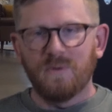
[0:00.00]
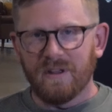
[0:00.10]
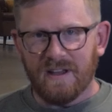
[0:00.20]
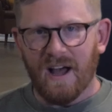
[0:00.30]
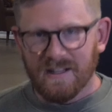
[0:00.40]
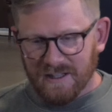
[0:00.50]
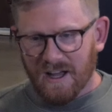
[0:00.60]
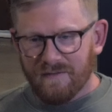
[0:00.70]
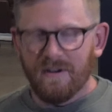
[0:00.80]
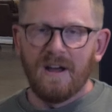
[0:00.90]
with God's
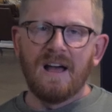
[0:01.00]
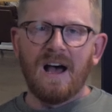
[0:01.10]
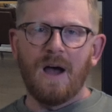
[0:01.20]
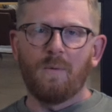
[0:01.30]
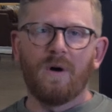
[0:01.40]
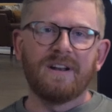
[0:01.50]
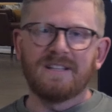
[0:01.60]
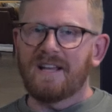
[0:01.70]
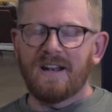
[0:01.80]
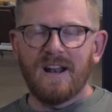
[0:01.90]
love. I wanted
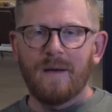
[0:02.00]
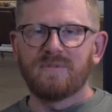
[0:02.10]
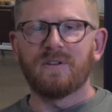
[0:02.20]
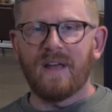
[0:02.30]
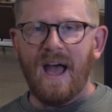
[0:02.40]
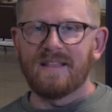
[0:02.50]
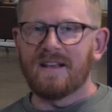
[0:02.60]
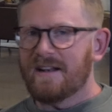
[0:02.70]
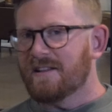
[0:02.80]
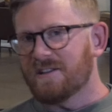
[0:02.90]
to set it up so that at
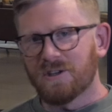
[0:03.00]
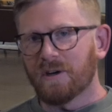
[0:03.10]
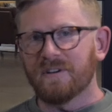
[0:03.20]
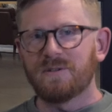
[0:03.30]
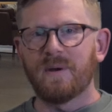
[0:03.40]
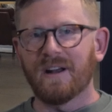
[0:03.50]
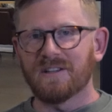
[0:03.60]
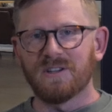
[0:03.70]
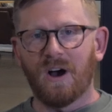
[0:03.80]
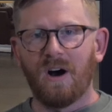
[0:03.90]
the end of the service, we had
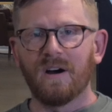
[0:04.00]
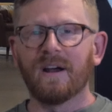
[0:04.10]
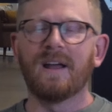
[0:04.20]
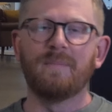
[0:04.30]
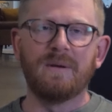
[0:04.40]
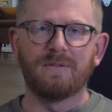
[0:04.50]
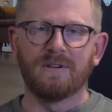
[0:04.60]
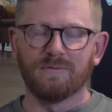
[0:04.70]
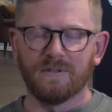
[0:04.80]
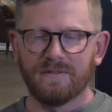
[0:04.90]
a song and people
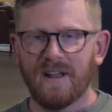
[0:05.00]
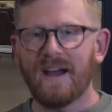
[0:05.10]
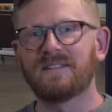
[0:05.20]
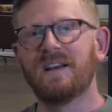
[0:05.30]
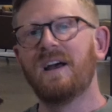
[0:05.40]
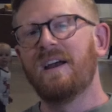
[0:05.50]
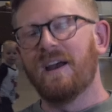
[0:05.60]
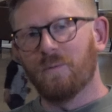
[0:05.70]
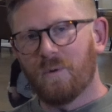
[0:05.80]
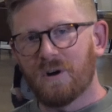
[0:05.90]
could reflect
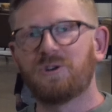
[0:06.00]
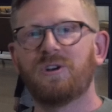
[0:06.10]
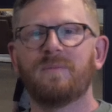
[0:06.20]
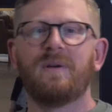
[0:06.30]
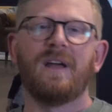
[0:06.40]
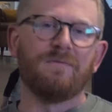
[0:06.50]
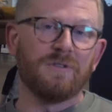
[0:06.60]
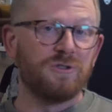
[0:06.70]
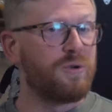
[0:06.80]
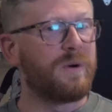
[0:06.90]
and worship and
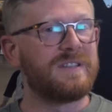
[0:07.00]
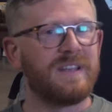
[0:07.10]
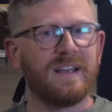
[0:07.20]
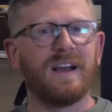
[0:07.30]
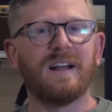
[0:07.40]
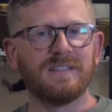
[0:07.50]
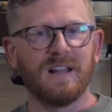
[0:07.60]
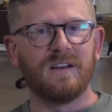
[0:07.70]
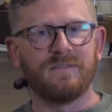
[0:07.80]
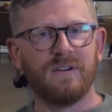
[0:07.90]
rejoice in God's
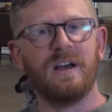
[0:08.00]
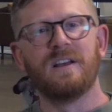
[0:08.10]
love.